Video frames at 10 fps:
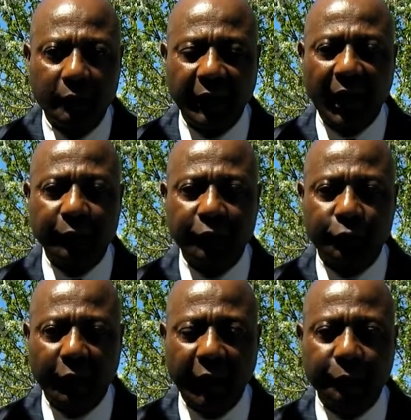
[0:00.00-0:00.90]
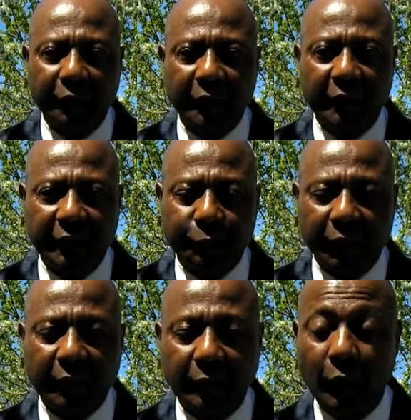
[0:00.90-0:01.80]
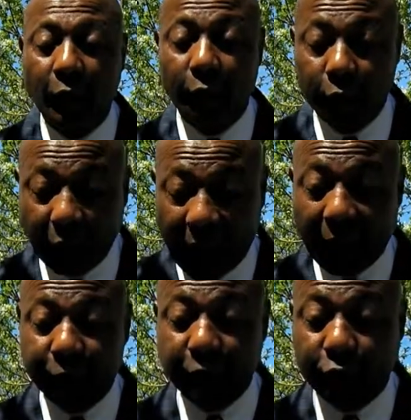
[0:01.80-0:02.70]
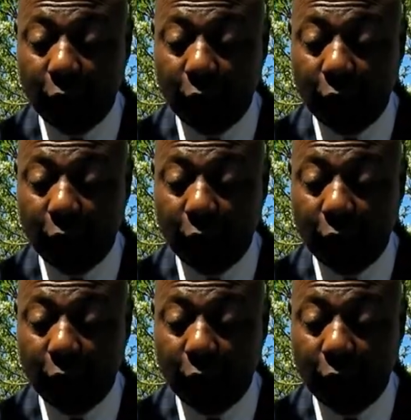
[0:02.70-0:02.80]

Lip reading: The average grade reading level